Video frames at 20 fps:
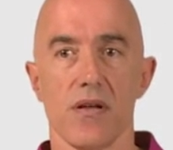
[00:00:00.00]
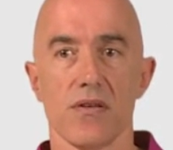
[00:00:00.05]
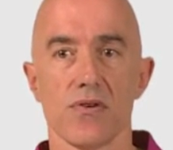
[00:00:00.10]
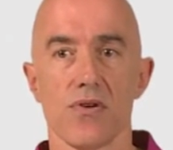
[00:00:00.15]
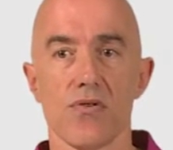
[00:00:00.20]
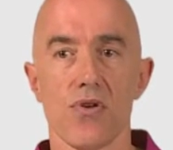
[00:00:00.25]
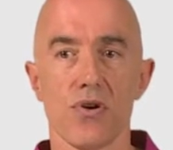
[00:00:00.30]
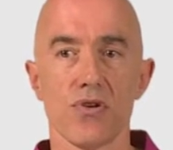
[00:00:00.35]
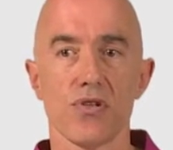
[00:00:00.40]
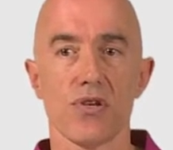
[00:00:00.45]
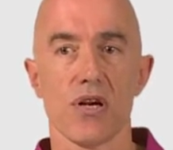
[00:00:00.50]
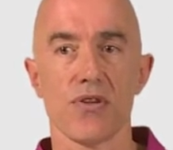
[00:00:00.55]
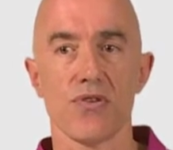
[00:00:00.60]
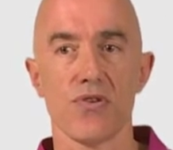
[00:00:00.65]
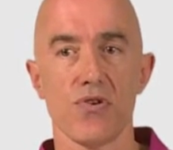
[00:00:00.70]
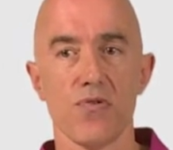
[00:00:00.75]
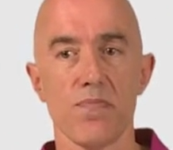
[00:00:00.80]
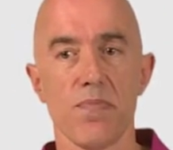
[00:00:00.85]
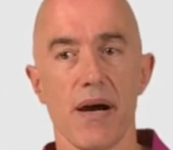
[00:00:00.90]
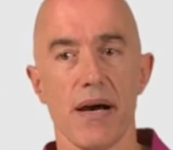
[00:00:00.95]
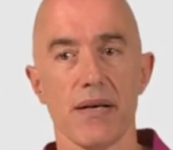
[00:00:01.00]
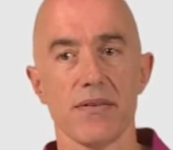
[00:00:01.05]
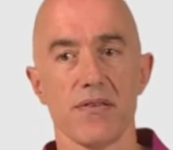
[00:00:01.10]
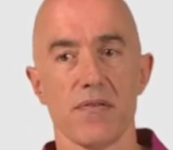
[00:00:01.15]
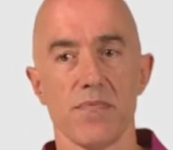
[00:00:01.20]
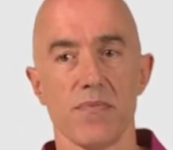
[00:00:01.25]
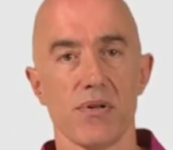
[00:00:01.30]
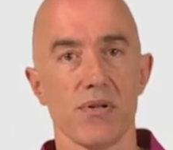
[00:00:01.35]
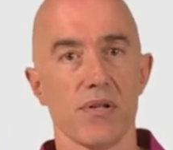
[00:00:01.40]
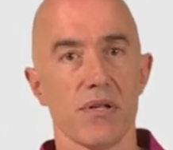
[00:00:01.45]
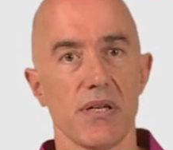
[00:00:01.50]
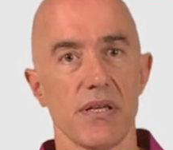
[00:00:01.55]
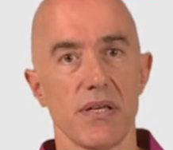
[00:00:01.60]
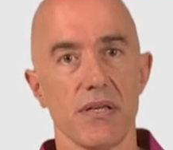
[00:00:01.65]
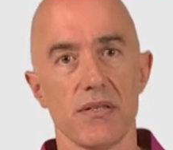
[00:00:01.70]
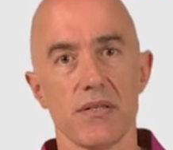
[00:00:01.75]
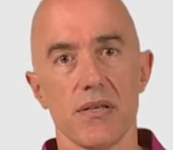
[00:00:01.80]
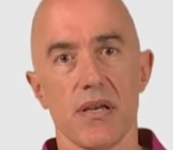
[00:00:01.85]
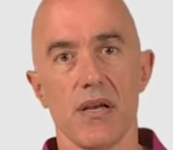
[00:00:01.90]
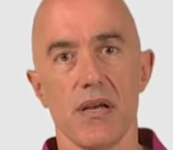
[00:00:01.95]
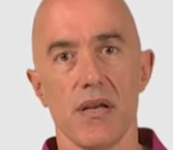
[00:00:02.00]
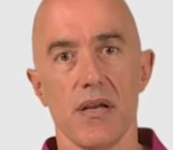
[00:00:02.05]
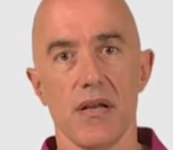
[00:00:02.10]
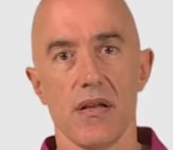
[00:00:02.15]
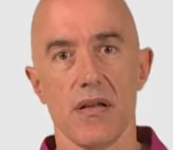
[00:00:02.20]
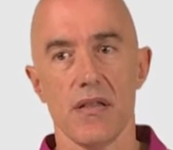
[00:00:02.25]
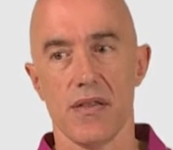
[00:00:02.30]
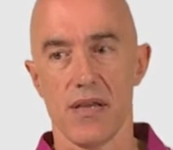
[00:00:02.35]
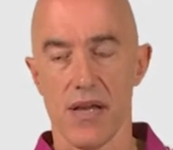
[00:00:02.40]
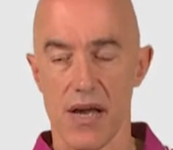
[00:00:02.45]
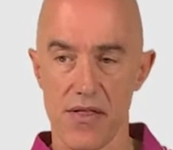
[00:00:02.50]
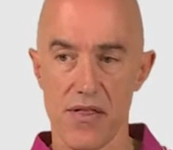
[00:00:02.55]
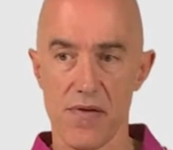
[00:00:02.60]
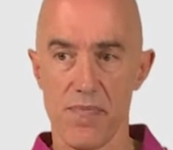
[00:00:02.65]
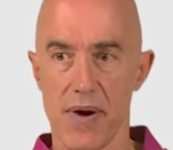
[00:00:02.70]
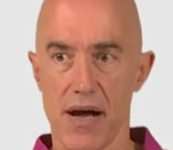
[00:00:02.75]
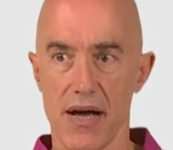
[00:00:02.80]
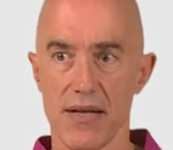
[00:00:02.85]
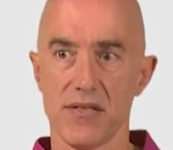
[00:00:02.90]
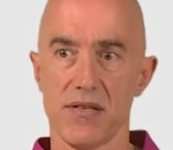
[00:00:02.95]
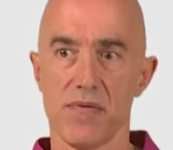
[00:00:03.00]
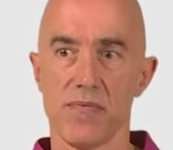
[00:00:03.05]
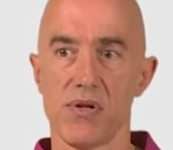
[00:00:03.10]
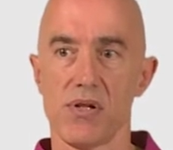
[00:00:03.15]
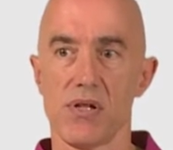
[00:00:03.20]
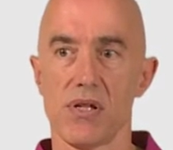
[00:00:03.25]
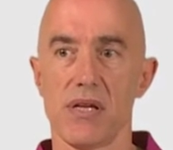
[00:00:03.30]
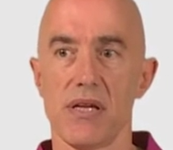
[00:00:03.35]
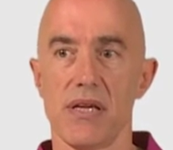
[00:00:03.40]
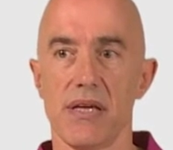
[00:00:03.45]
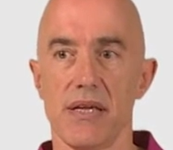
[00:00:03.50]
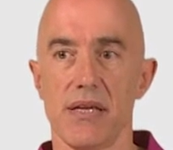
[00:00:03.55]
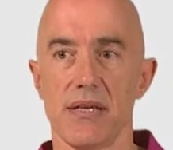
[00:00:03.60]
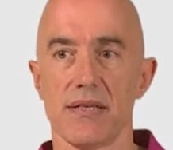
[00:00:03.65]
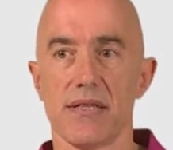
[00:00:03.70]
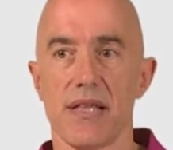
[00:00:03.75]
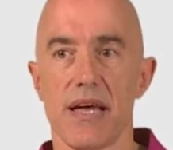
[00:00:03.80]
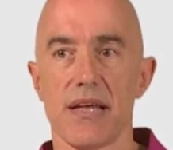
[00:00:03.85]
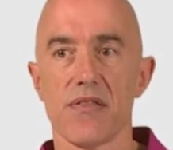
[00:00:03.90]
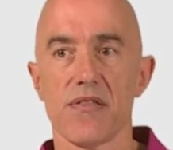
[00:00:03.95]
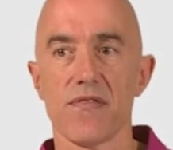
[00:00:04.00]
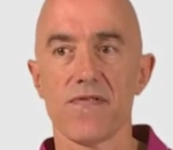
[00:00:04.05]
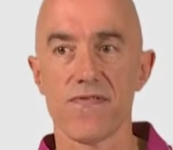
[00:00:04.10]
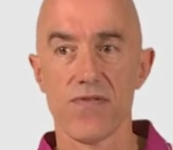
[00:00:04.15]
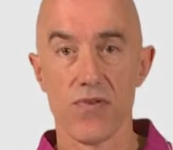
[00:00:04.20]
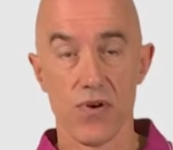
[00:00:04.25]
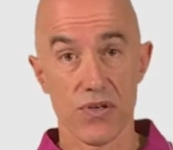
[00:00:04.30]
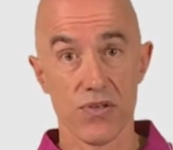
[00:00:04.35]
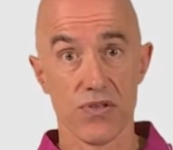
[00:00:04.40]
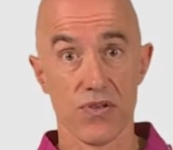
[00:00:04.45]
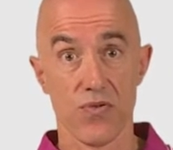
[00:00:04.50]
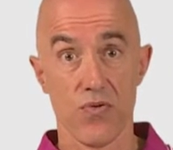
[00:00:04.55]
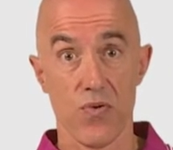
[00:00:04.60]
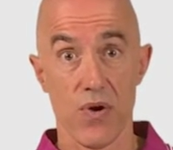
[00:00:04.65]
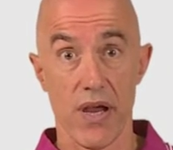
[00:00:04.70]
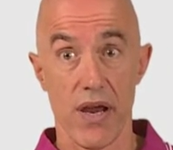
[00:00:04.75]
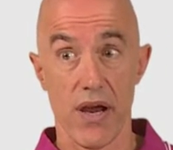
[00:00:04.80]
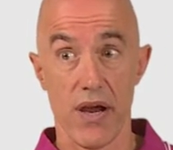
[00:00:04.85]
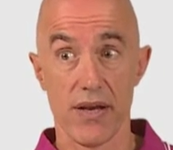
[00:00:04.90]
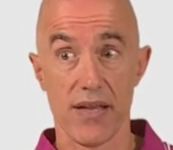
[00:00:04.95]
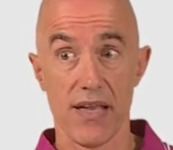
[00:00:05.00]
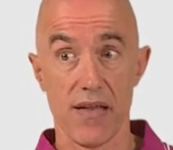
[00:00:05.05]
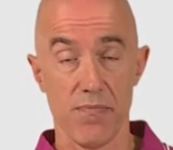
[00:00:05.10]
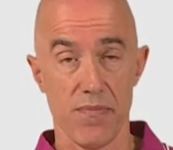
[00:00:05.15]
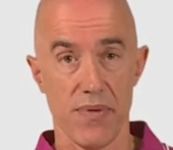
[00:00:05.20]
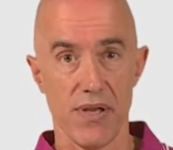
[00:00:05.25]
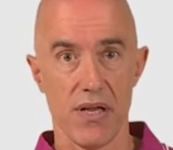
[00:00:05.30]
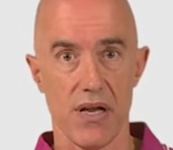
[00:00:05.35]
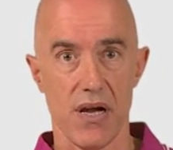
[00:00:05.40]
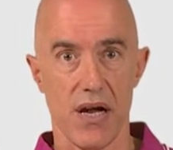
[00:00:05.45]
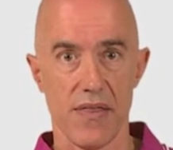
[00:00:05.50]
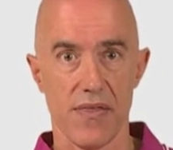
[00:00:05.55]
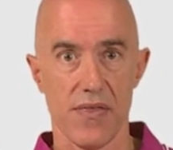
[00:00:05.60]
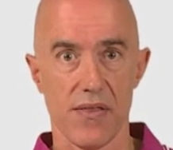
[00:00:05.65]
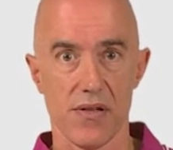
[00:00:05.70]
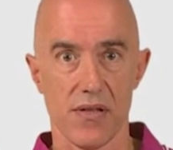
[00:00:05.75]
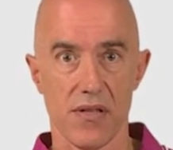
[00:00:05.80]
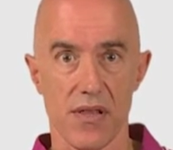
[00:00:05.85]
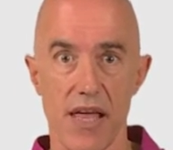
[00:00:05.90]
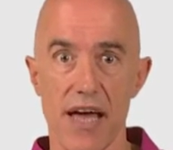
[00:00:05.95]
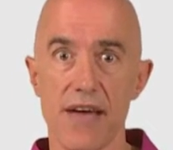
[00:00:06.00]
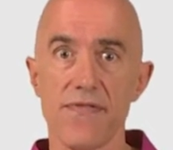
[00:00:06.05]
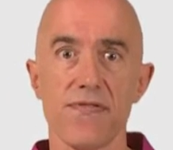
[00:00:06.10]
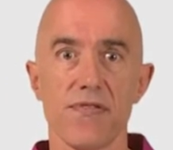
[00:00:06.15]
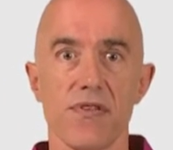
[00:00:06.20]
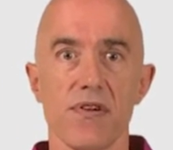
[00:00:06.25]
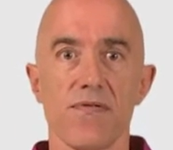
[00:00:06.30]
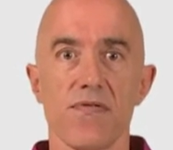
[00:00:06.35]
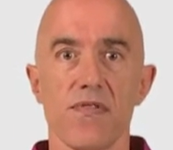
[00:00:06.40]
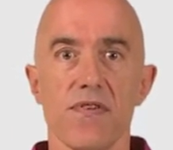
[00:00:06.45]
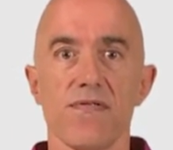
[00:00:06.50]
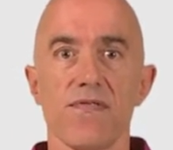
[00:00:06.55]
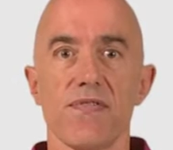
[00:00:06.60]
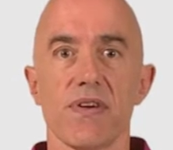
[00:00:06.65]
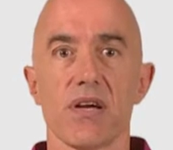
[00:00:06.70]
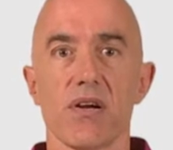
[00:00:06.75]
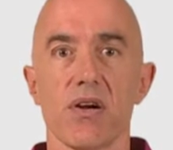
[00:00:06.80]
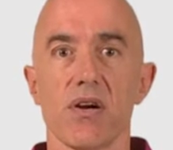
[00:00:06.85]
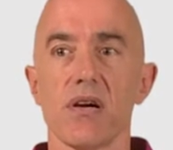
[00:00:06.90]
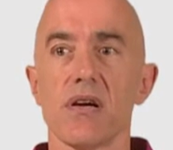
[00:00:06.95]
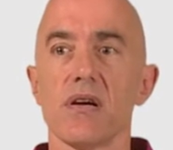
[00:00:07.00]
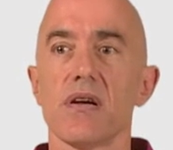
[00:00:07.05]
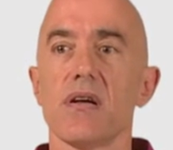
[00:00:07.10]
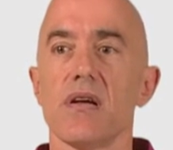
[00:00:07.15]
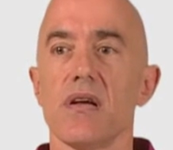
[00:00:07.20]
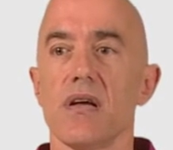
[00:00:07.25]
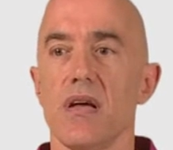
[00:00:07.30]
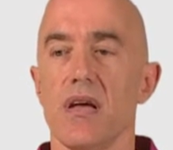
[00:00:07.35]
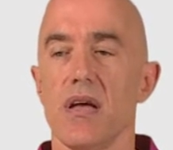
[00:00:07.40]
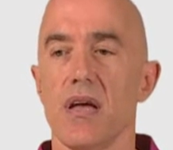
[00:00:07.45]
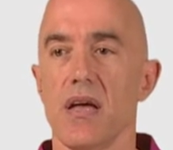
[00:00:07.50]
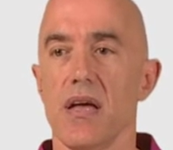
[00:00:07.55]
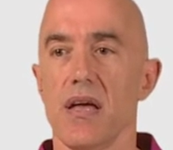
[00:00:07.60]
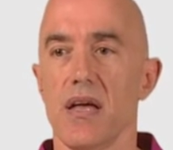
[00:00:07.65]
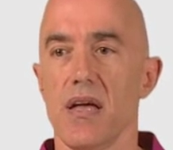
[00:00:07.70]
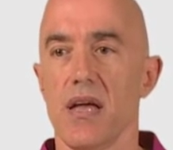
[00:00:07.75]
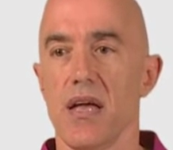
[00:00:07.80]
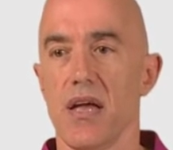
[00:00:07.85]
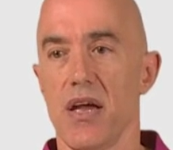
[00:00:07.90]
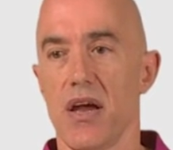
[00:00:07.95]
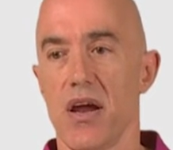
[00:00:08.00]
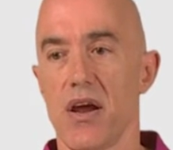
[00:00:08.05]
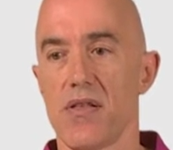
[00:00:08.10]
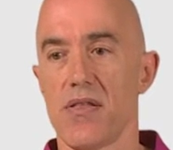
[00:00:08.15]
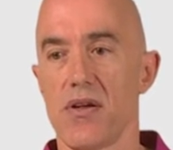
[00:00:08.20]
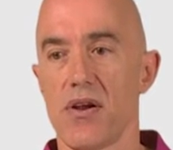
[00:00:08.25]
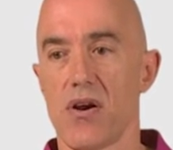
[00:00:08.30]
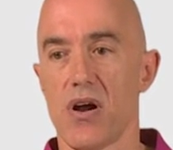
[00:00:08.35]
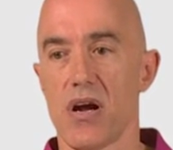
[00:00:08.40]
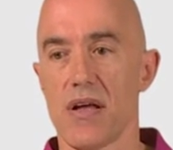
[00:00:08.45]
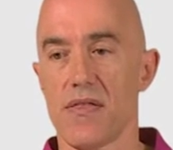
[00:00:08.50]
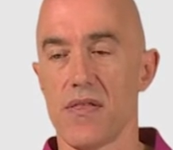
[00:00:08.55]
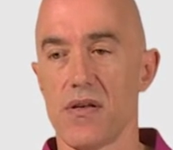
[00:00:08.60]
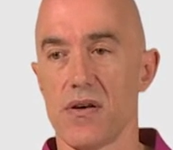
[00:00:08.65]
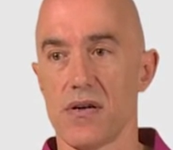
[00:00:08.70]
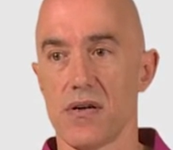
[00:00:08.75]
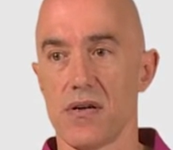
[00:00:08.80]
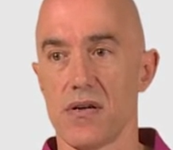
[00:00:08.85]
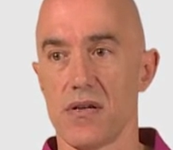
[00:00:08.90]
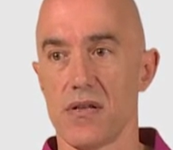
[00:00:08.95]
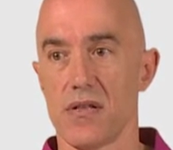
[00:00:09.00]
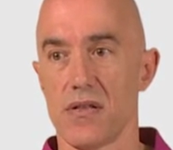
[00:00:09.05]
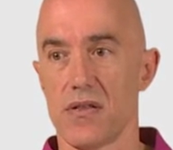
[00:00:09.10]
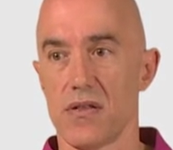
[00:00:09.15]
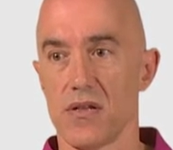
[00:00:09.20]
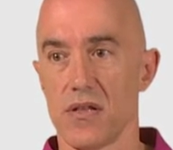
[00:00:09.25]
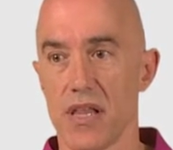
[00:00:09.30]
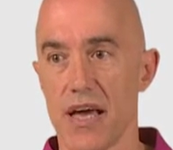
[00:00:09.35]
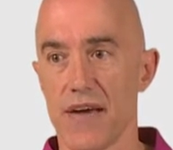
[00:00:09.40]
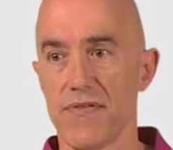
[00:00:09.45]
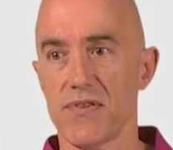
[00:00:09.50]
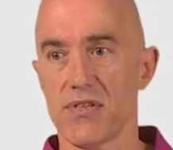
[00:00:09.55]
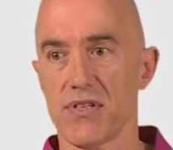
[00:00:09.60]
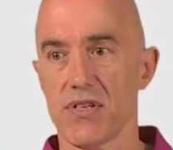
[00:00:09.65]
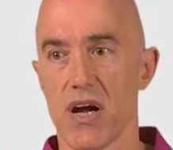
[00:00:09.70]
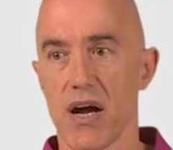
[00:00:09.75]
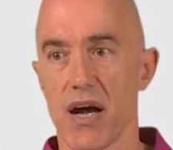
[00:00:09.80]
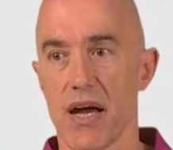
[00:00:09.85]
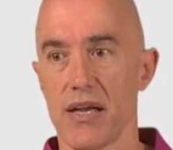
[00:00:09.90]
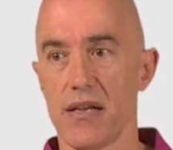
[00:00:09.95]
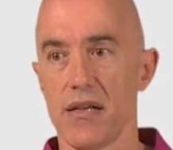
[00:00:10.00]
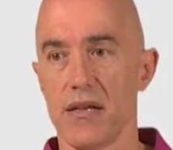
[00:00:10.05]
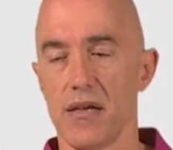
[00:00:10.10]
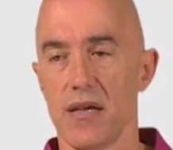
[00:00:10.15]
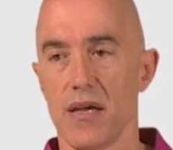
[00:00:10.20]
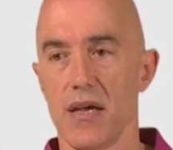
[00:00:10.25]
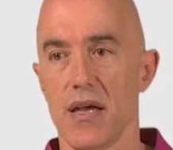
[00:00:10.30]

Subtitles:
So those are two possibilities. The other possibility is that the first square can be on the left of the figure. Here they're on the left side.